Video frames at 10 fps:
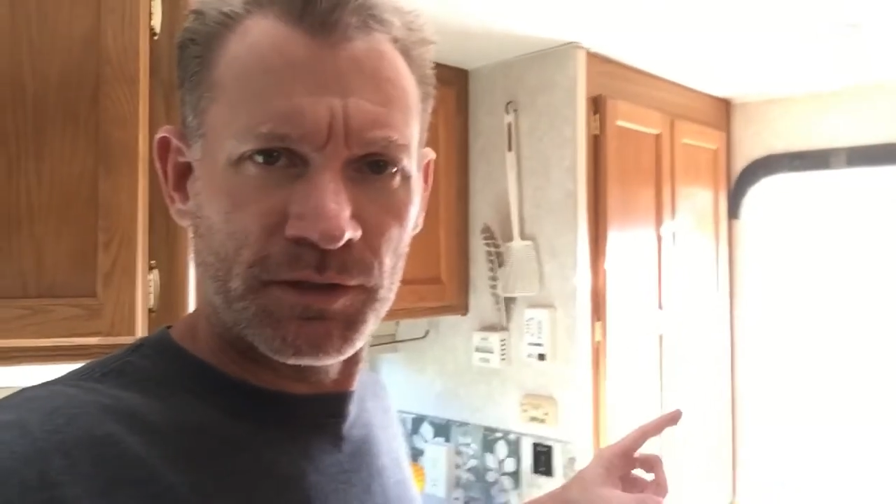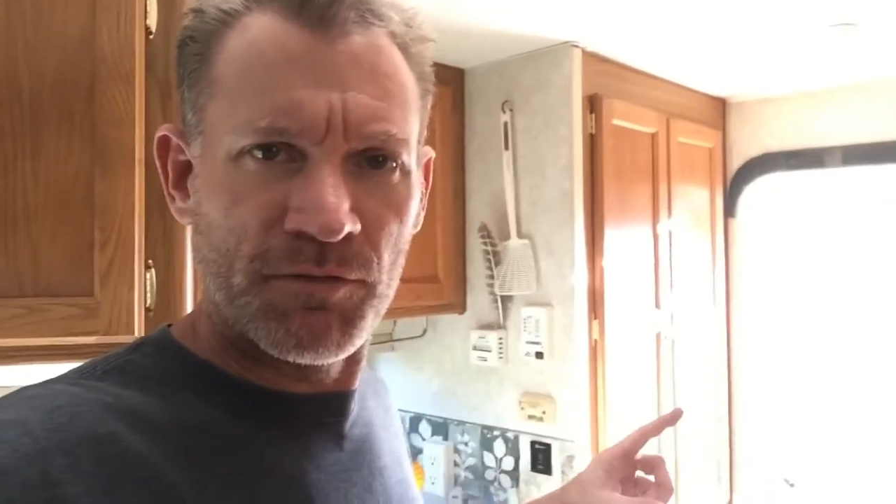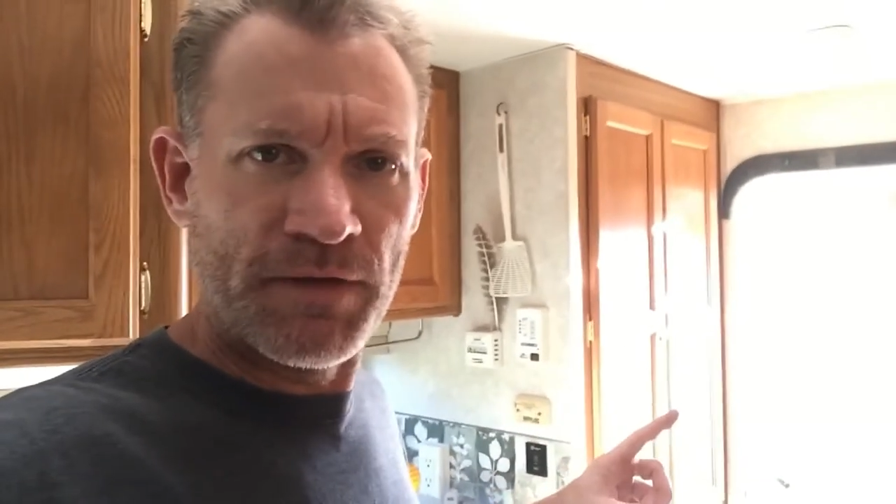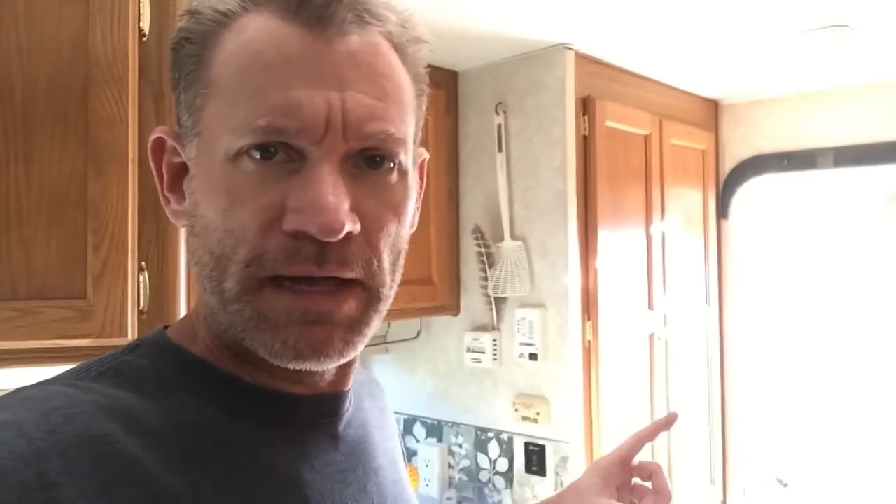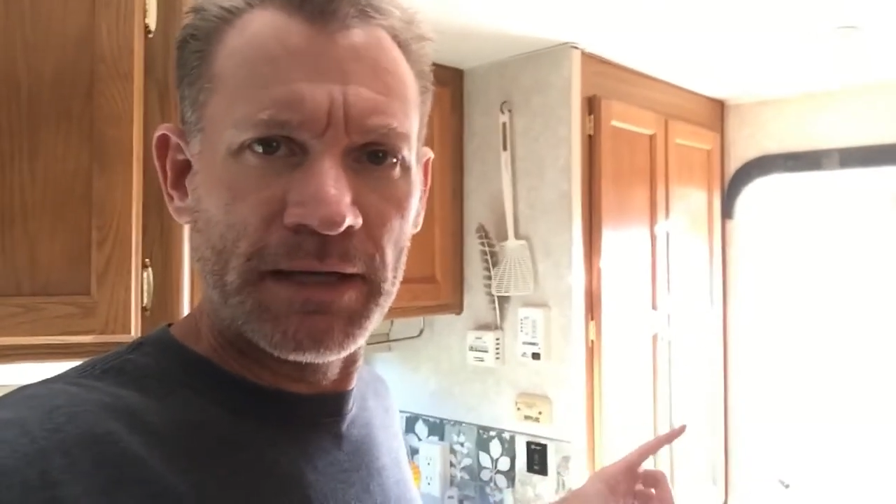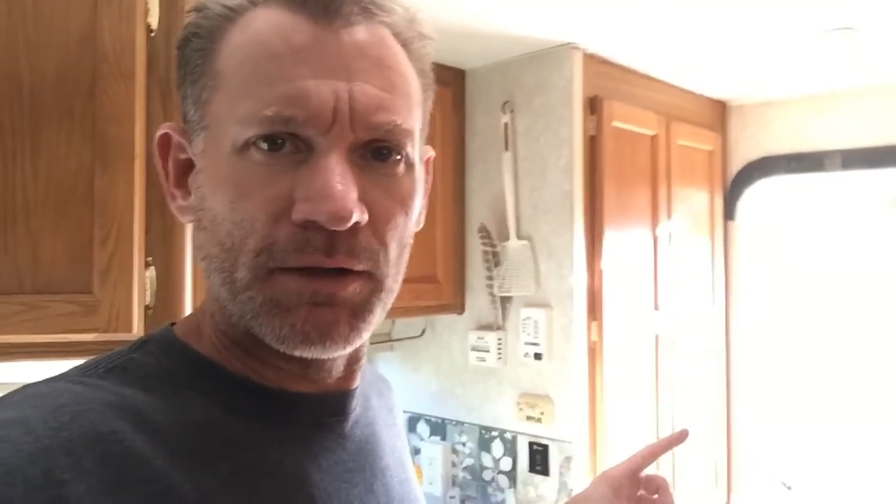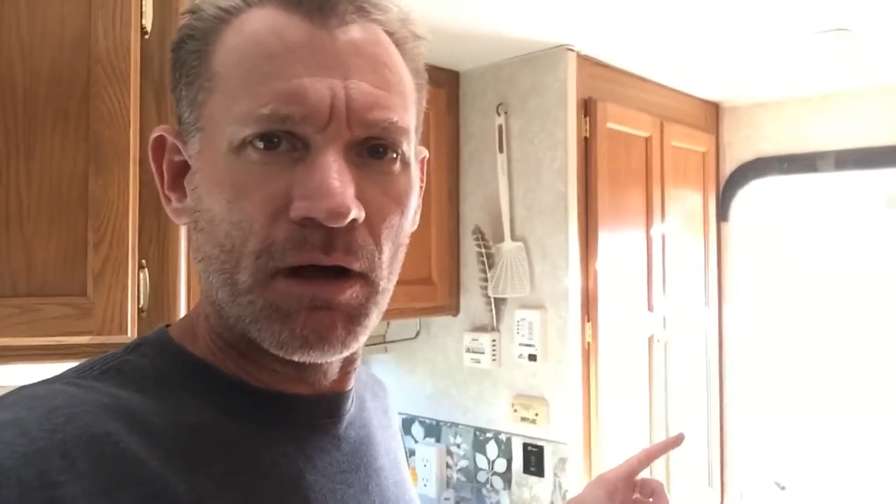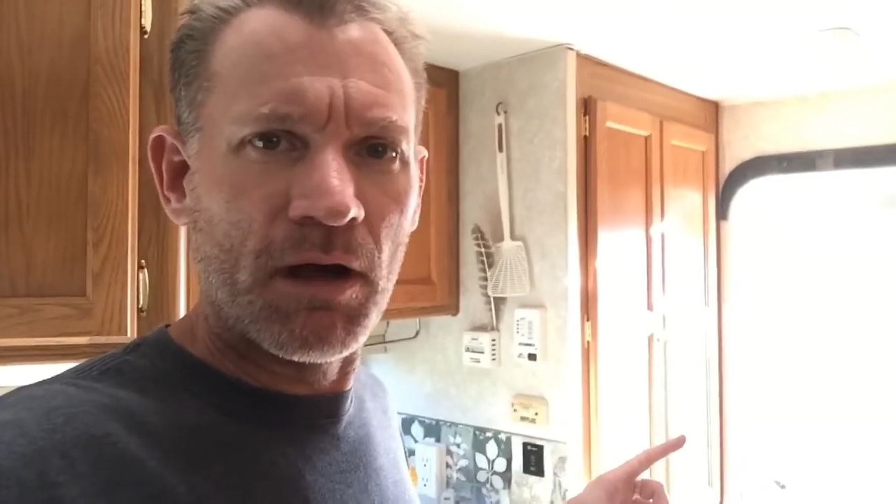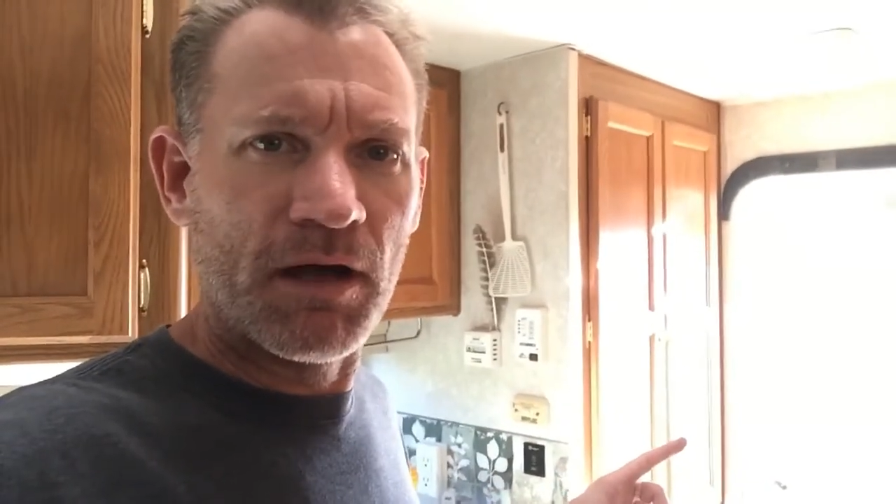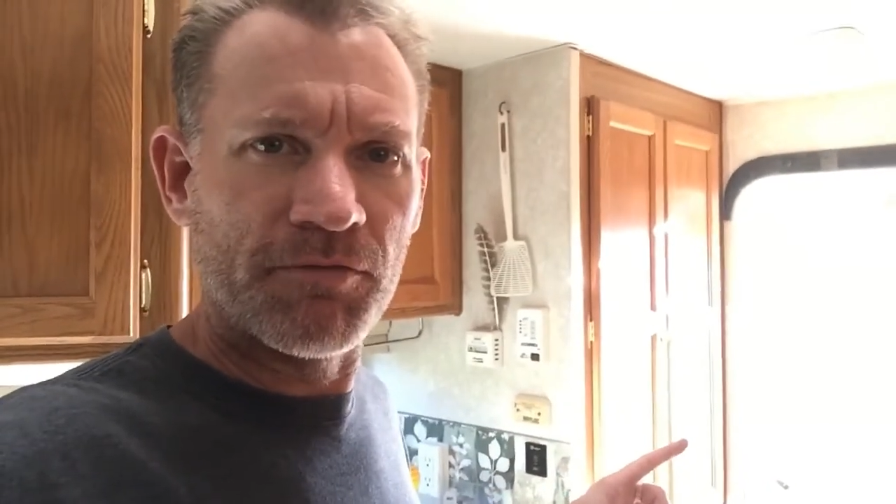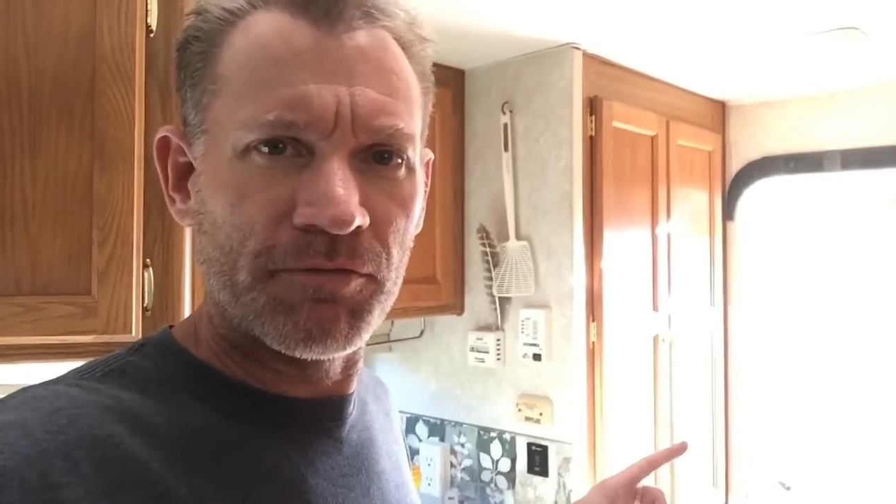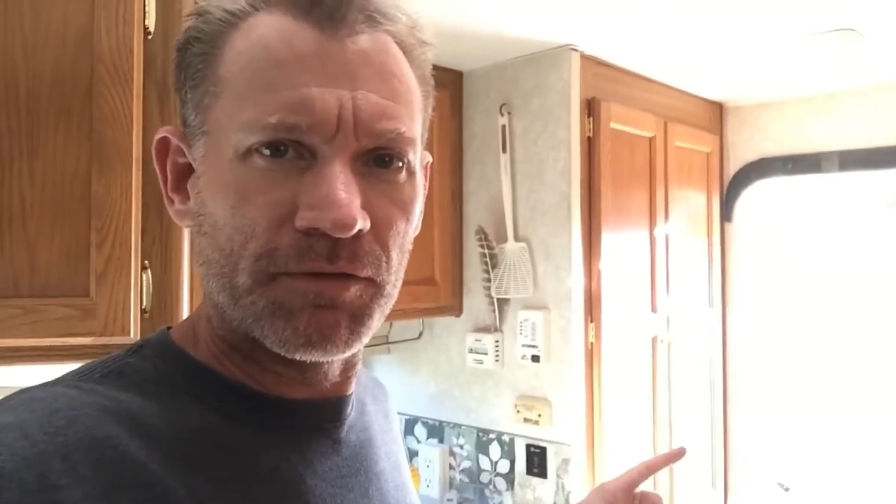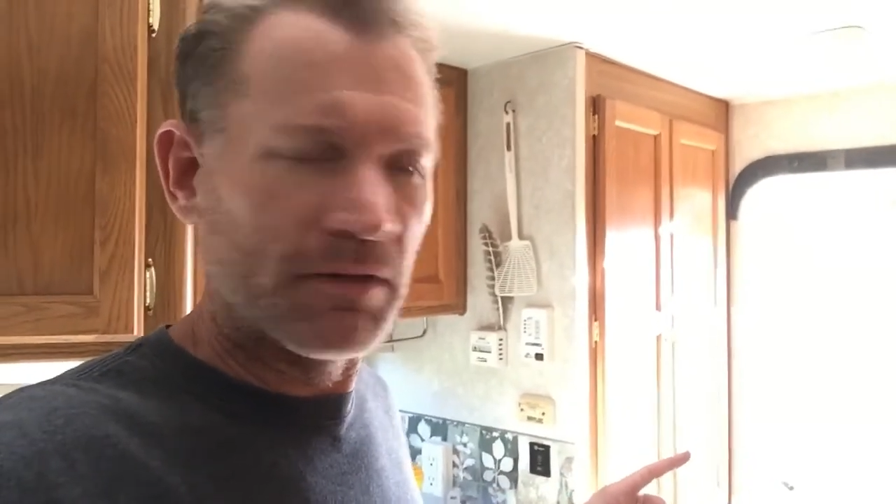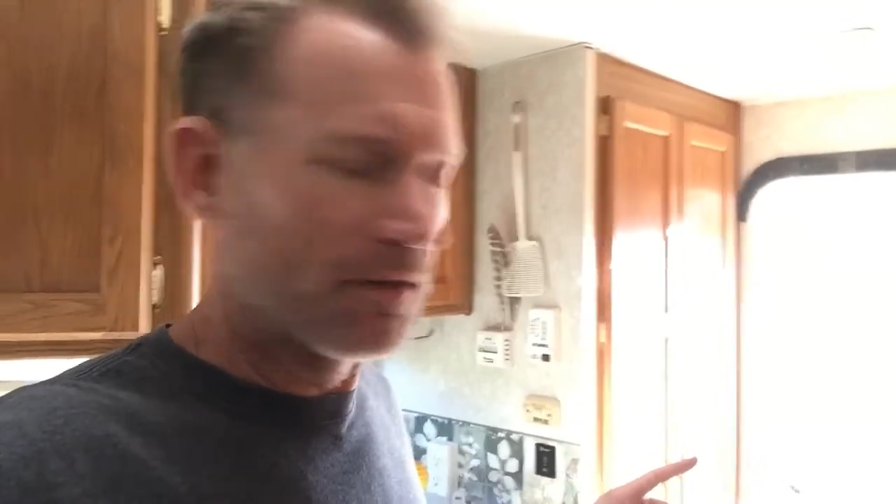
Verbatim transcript: the fan off,